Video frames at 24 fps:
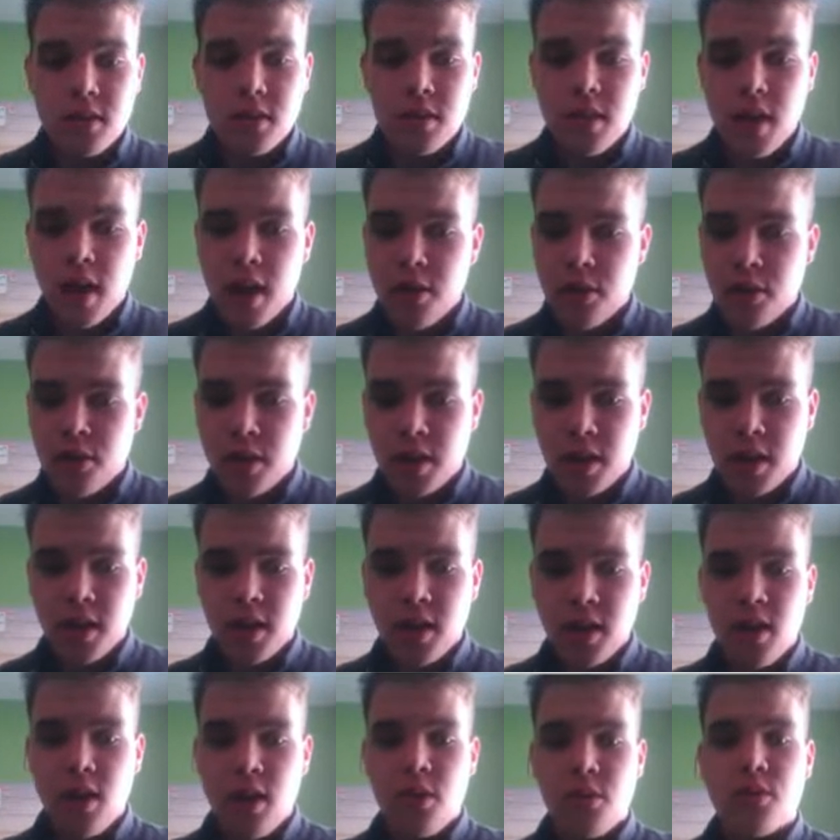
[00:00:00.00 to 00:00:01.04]

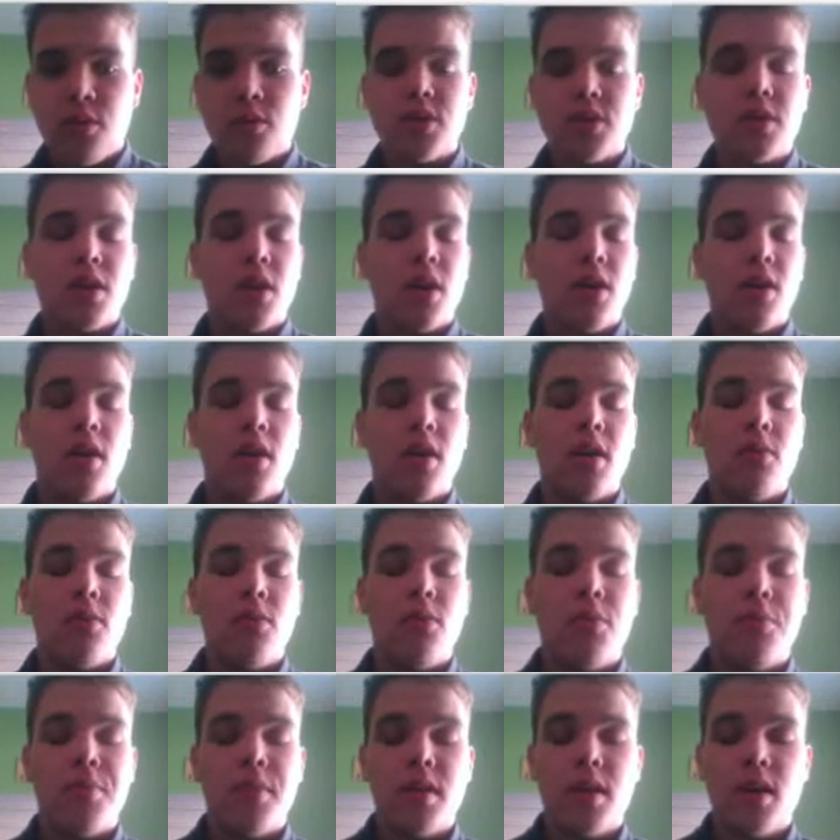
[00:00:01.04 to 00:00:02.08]
thyronine, which
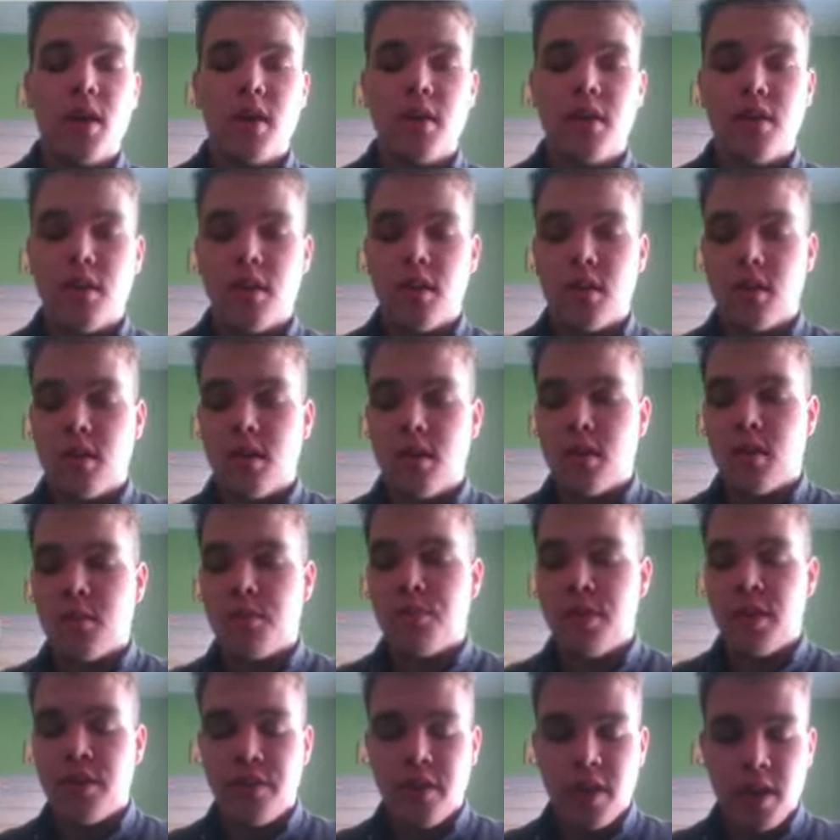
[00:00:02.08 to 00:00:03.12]
will be
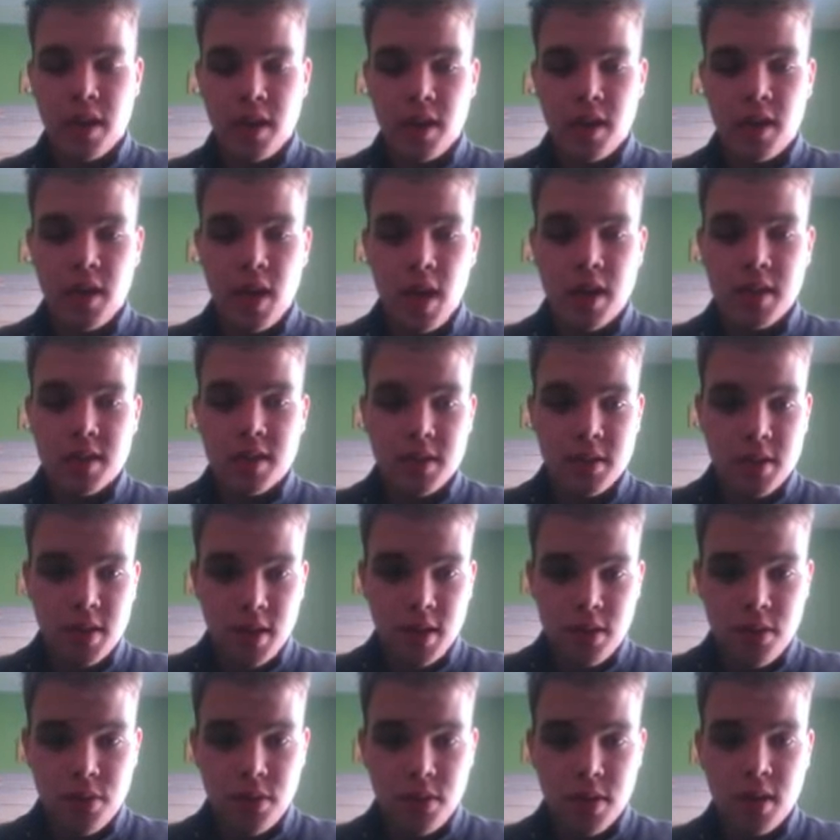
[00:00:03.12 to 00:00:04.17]
abbreviated as
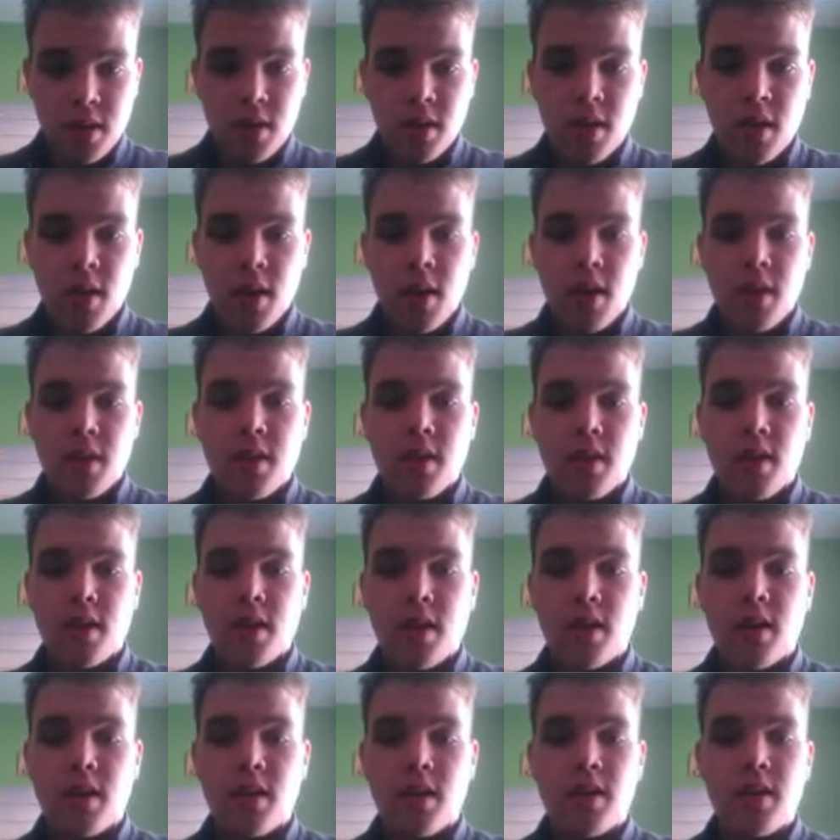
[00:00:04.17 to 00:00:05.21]
T3,
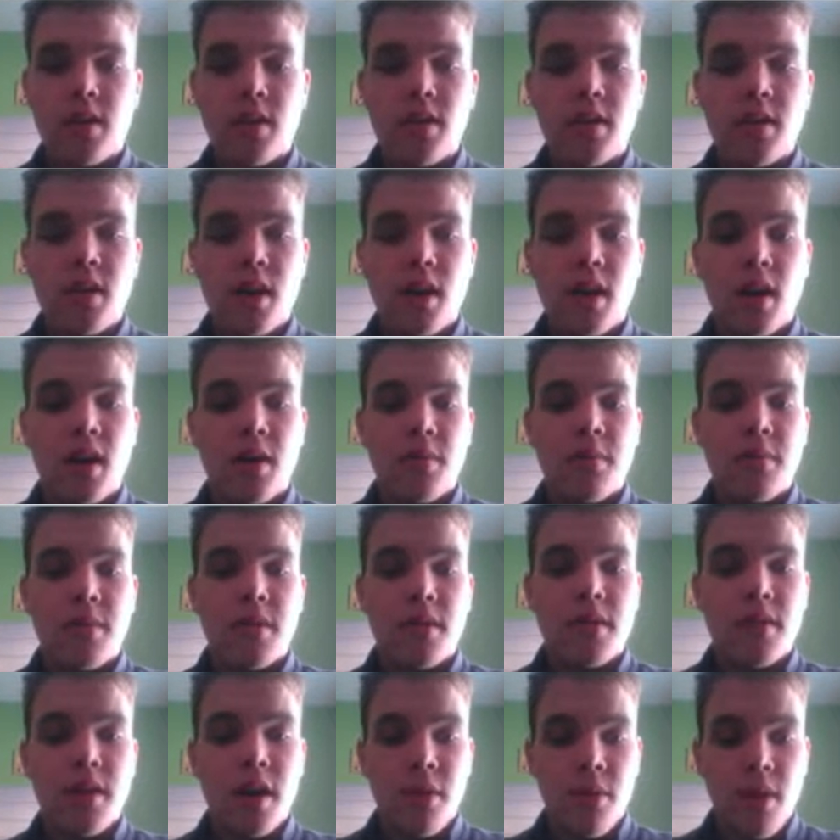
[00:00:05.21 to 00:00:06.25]
the
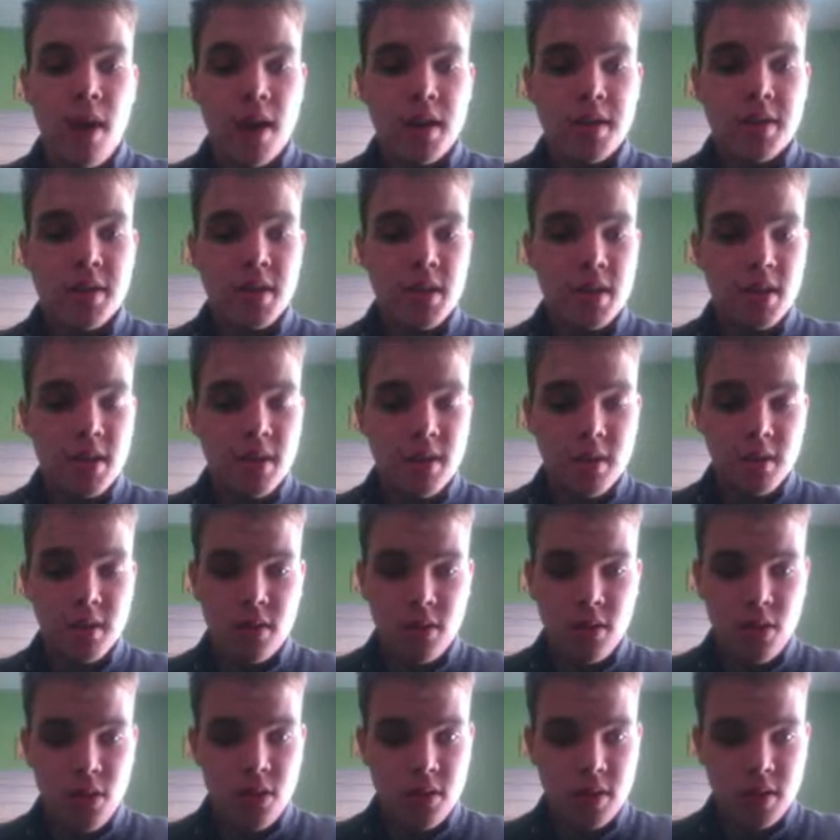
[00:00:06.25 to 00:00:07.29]
thyroxine,
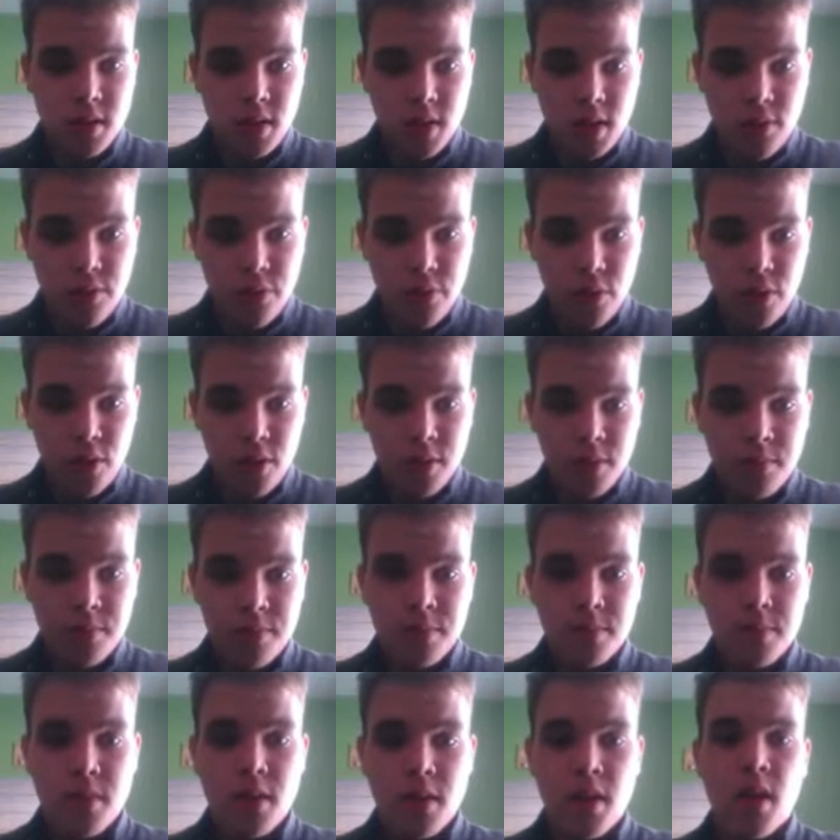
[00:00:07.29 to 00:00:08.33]
or the T4,
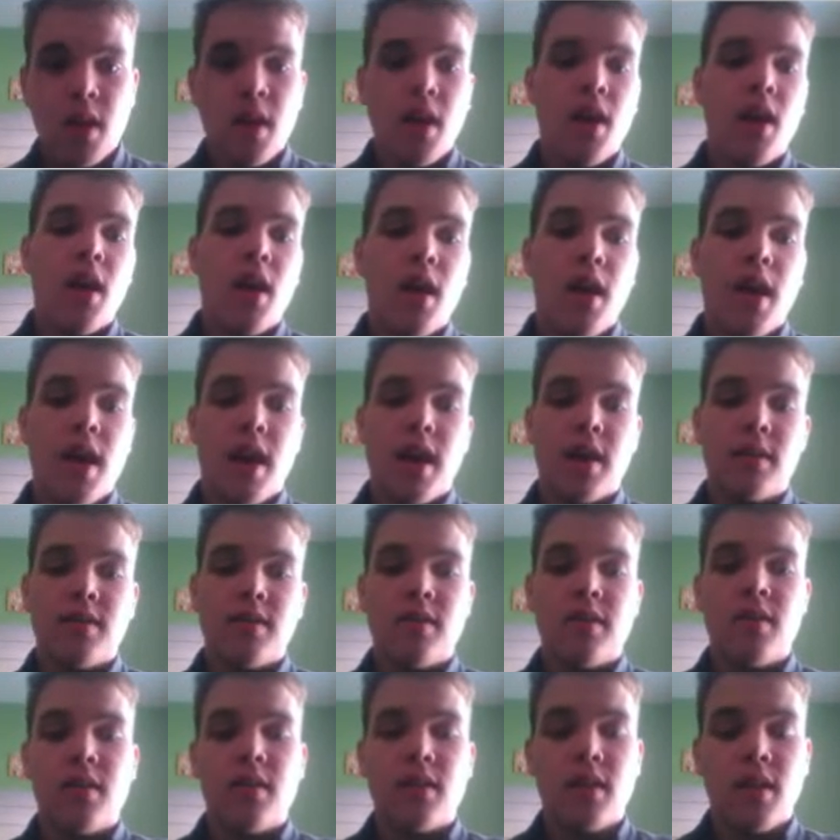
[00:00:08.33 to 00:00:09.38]

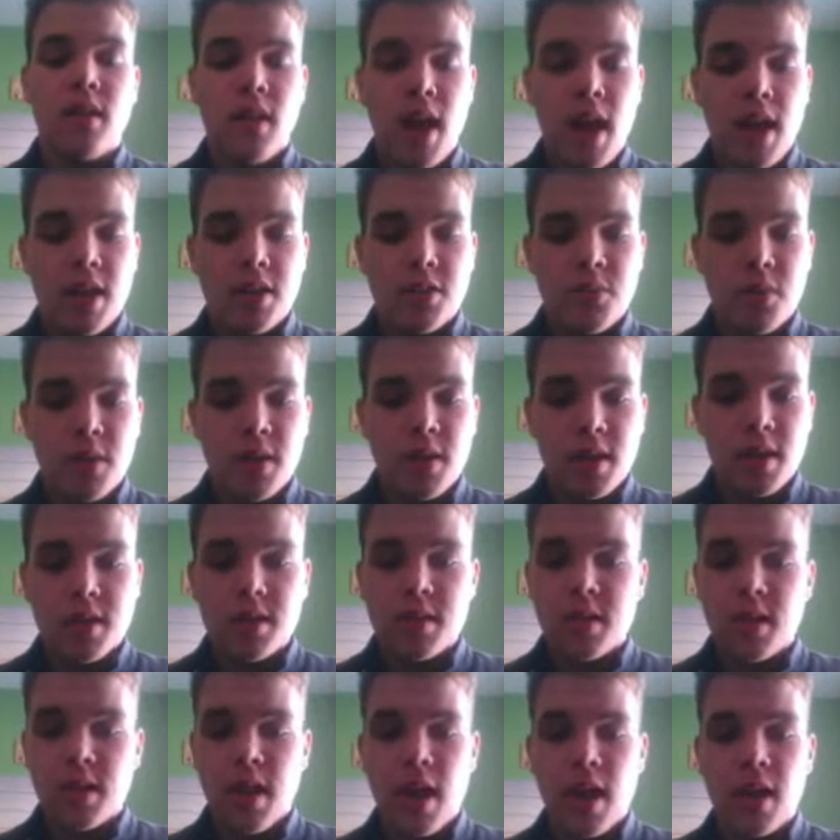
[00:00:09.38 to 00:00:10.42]
and the last one
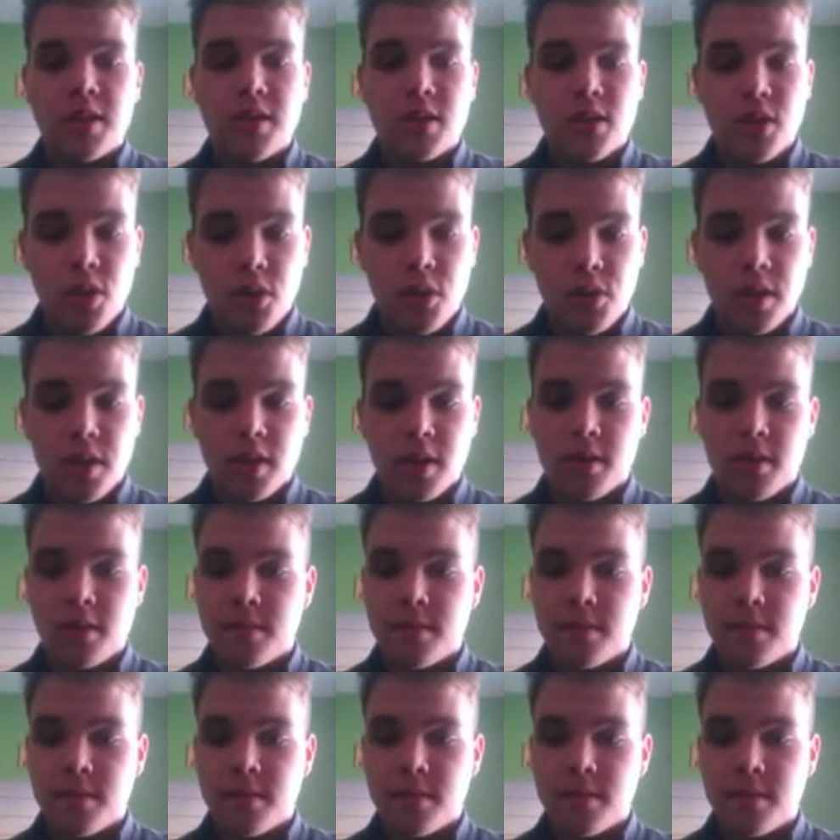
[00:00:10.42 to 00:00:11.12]
is calcitonin.